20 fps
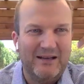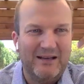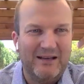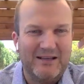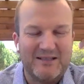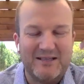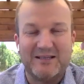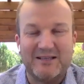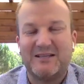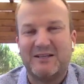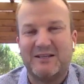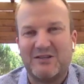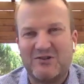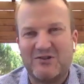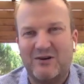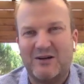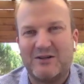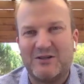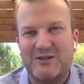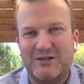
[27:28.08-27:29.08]
existing
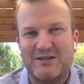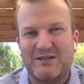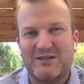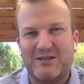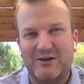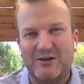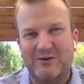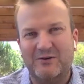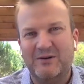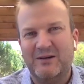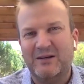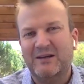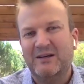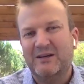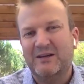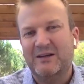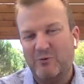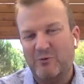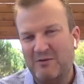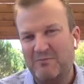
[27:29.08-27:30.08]
structure. So
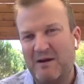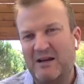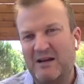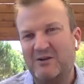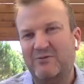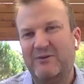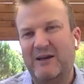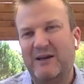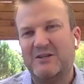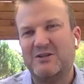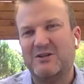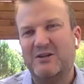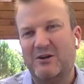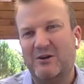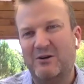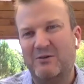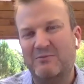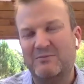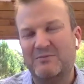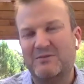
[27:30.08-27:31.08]
within manufactured
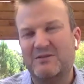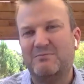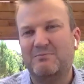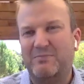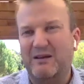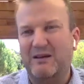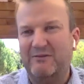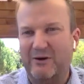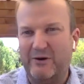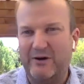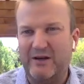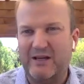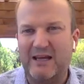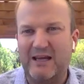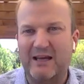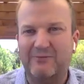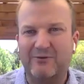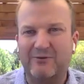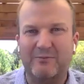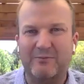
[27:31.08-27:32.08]
homes, be very
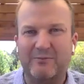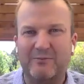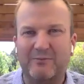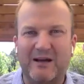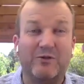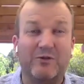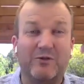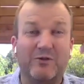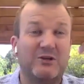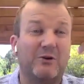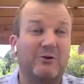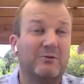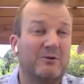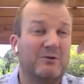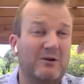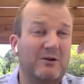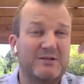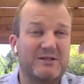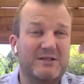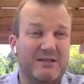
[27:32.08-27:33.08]
careful about what the
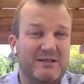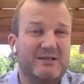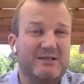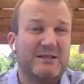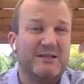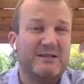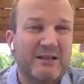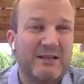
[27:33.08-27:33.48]
total cost is.